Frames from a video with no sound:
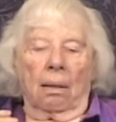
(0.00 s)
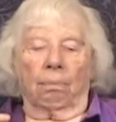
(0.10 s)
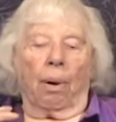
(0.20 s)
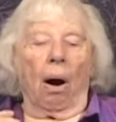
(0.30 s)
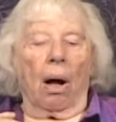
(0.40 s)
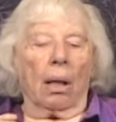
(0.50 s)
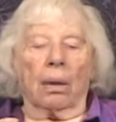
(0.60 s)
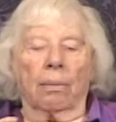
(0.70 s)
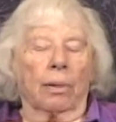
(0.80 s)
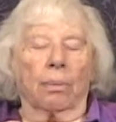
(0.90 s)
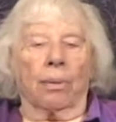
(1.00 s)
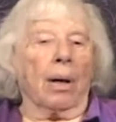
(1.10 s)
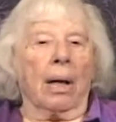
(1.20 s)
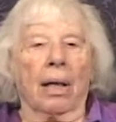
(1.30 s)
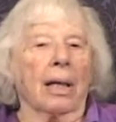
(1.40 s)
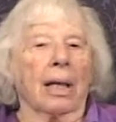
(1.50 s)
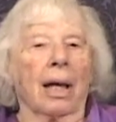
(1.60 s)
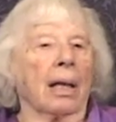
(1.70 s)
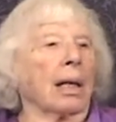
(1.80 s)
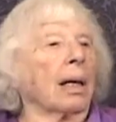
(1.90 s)
ball that would break that
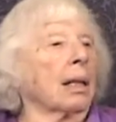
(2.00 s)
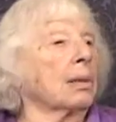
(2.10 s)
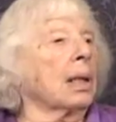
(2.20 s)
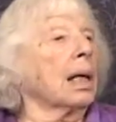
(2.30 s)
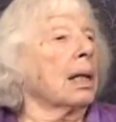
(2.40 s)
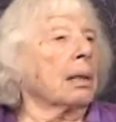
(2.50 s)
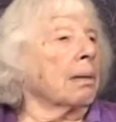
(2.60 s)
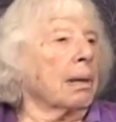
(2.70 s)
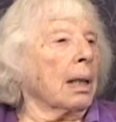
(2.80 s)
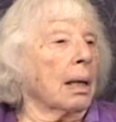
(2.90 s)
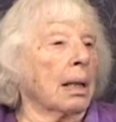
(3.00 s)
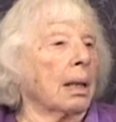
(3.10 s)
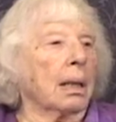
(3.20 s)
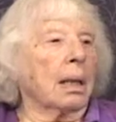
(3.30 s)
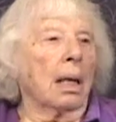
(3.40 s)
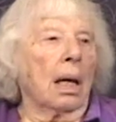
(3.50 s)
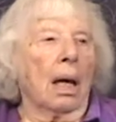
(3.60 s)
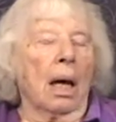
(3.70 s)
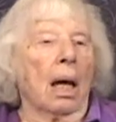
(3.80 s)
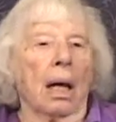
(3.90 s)
had yellow coloring in it.
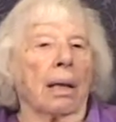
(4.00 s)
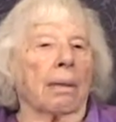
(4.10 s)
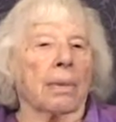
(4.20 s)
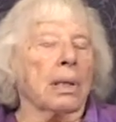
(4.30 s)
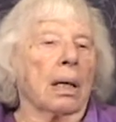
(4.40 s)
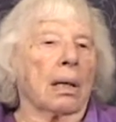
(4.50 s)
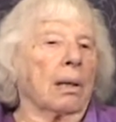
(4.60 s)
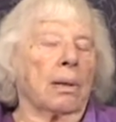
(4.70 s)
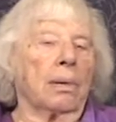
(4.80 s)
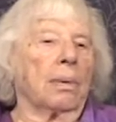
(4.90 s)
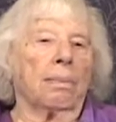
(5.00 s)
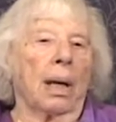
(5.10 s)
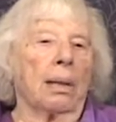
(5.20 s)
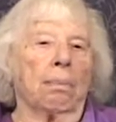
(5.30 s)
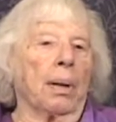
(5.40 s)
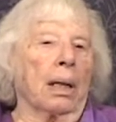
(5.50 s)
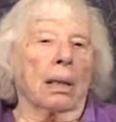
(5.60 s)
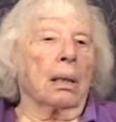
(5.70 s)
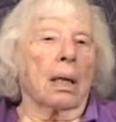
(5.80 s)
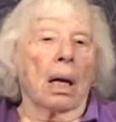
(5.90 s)
And that was how you made
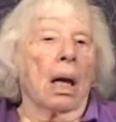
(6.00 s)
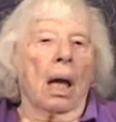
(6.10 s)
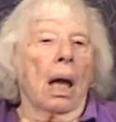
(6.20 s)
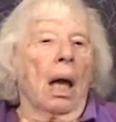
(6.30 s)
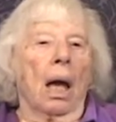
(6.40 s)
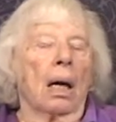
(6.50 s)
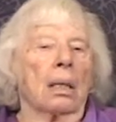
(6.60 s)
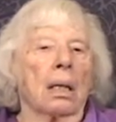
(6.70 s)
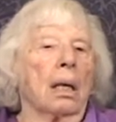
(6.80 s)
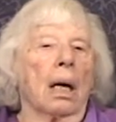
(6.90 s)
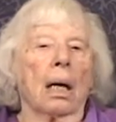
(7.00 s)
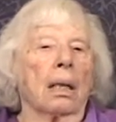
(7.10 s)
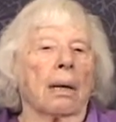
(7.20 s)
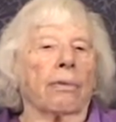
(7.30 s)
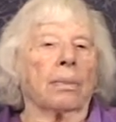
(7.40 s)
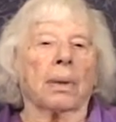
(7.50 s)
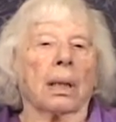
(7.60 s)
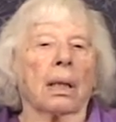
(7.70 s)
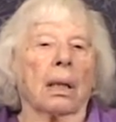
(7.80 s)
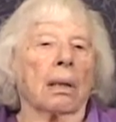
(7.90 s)
butter. And I never
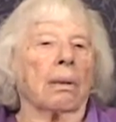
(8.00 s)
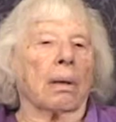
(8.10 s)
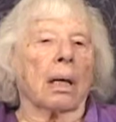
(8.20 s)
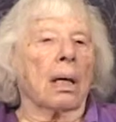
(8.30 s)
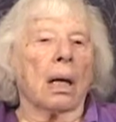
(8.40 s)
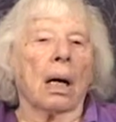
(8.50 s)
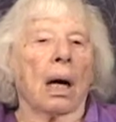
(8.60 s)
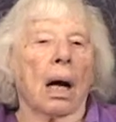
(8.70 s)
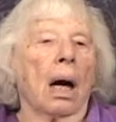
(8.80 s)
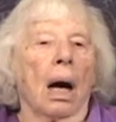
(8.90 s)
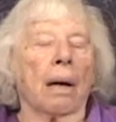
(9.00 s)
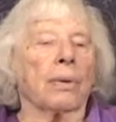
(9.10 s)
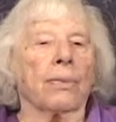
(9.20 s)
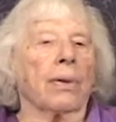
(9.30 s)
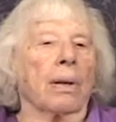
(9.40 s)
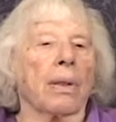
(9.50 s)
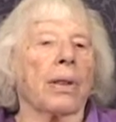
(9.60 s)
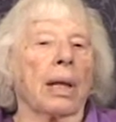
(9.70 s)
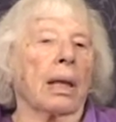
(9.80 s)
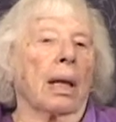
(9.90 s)
went hungry. I was very
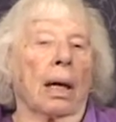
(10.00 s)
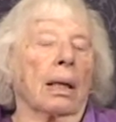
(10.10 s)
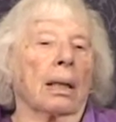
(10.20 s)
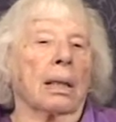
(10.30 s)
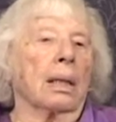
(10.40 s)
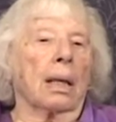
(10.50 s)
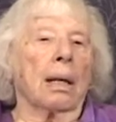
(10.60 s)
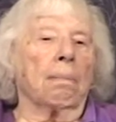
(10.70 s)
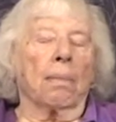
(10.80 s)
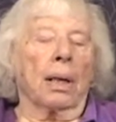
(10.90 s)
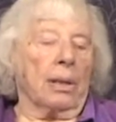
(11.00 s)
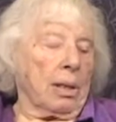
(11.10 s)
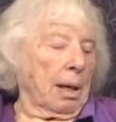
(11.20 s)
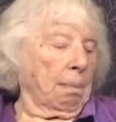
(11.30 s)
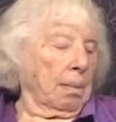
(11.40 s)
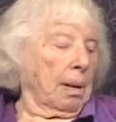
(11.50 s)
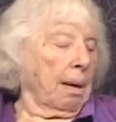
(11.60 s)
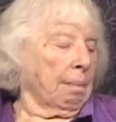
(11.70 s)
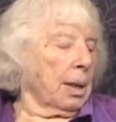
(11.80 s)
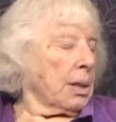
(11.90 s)
thin then. I didn't eat much. I'm
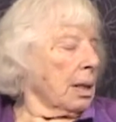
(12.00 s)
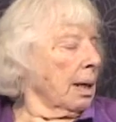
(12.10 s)
much